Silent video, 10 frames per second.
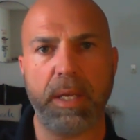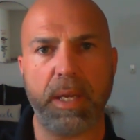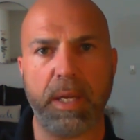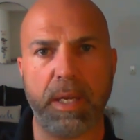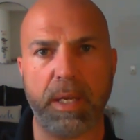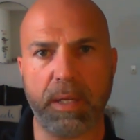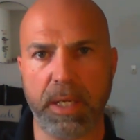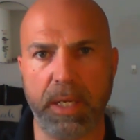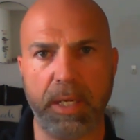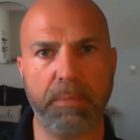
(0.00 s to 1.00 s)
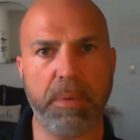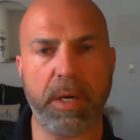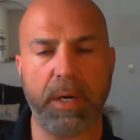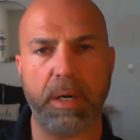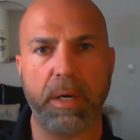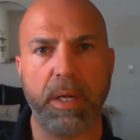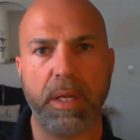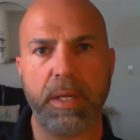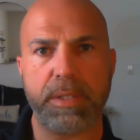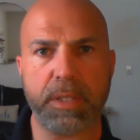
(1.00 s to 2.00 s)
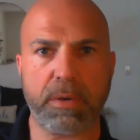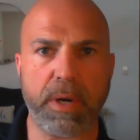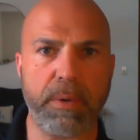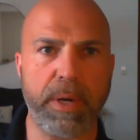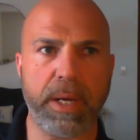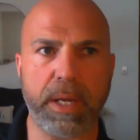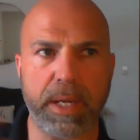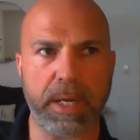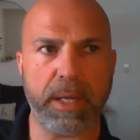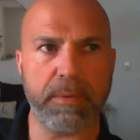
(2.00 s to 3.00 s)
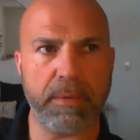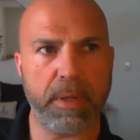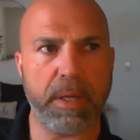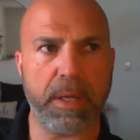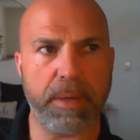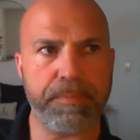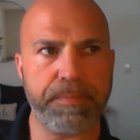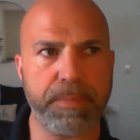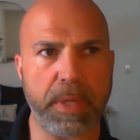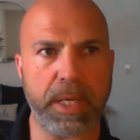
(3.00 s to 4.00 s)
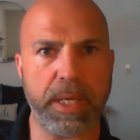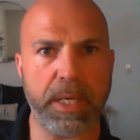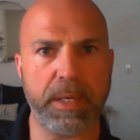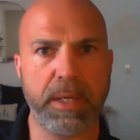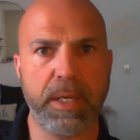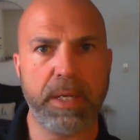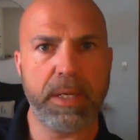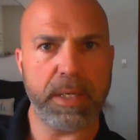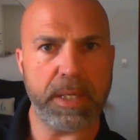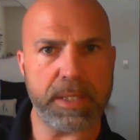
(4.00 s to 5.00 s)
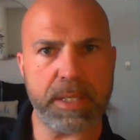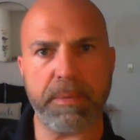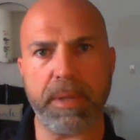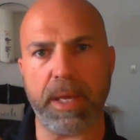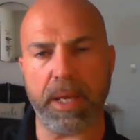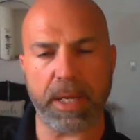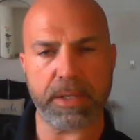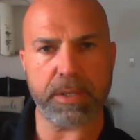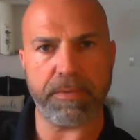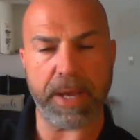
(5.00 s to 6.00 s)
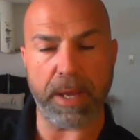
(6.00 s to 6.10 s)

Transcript: and ghee, butter, it's a great way to kind of, again, get some of that extra